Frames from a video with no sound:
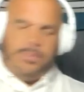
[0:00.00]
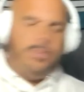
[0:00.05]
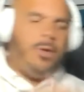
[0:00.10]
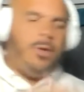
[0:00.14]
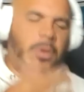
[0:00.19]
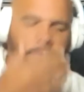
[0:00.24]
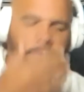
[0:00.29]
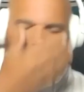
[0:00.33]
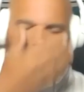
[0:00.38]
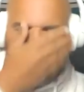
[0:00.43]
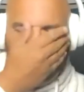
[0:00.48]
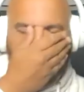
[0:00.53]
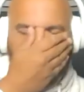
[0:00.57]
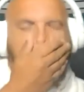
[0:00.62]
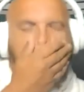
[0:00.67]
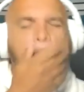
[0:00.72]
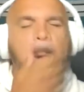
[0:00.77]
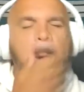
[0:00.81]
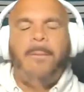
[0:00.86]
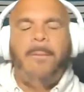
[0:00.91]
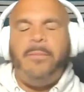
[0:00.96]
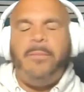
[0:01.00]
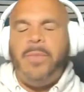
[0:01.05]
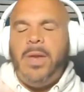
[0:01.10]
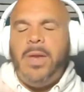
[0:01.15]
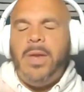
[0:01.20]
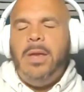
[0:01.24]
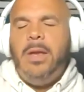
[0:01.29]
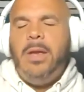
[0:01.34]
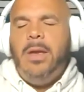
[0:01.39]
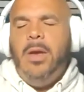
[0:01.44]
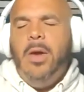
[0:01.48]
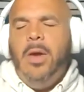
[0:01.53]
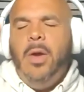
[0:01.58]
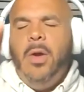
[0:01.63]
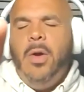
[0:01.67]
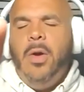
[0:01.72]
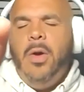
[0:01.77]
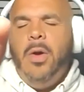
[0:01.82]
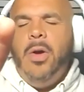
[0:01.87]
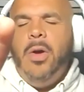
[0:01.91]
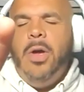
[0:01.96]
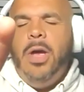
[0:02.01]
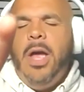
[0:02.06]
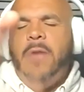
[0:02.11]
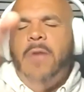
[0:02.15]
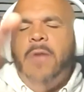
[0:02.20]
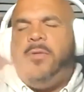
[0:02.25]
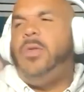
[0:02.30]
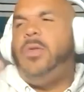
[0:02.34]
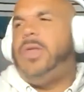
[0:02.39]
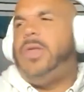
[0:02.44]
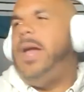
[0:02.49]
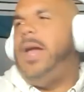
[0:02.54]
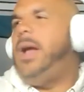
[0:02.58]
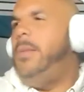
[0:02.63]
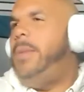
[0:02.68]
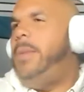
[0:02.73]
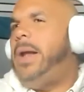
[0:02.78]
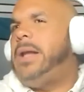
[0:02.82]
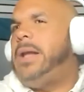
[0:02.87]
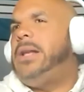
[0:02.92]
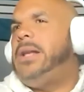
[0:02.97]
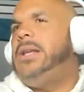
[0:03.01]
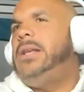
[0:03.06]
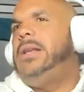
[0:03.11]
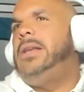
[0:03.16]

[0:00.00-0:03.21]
real quick, sorry. If you think about it,